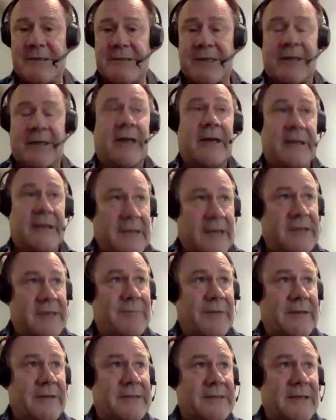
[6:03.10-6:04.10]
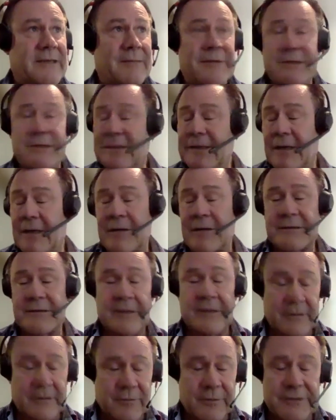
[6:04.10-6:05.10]
yet, and it has been established in airlines
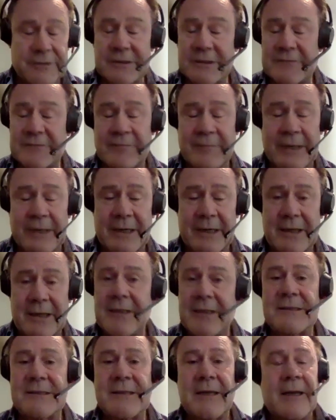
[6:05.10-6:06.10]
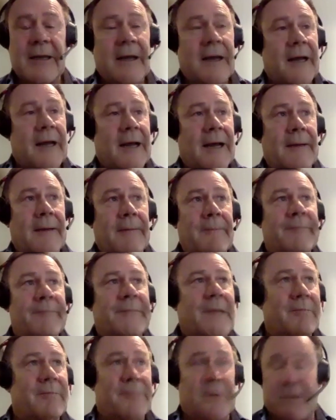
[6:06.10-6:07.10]
like Qantas for many years.
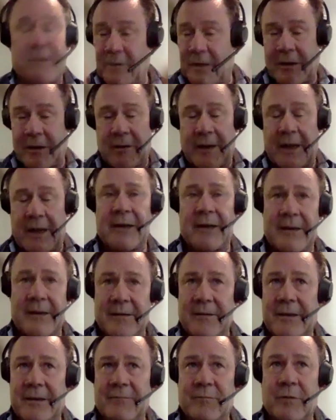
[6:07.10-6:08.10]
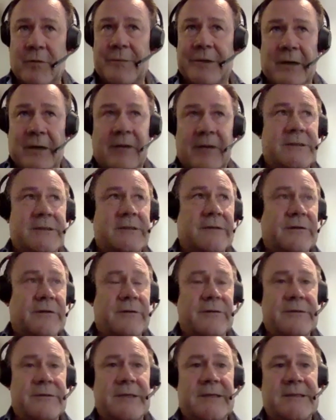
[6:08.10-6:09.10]
But what we'd like to
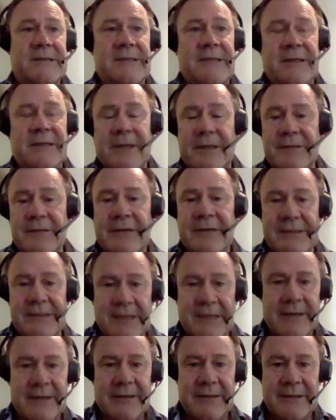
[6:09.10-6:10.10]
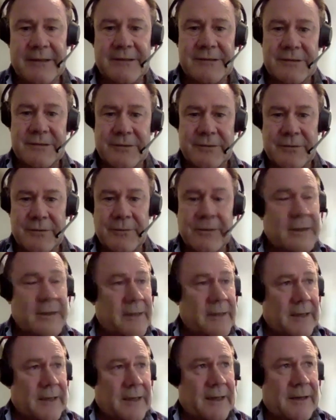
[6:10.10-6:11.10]
do is see that translated into
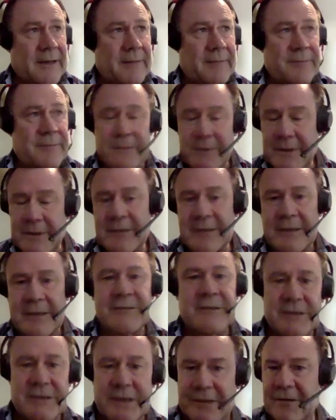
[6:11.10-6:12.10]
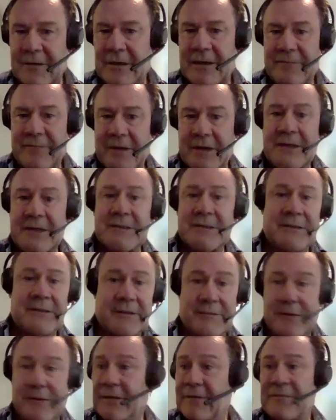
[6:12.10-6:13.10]
general aviation
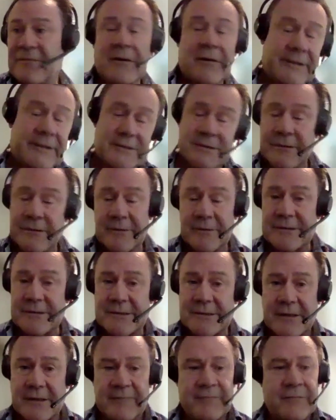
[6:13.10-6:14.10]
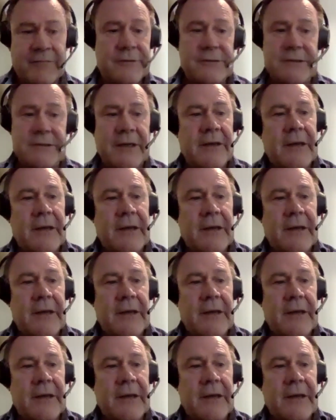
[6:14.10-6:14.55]
and around the flying skills and so forth. So,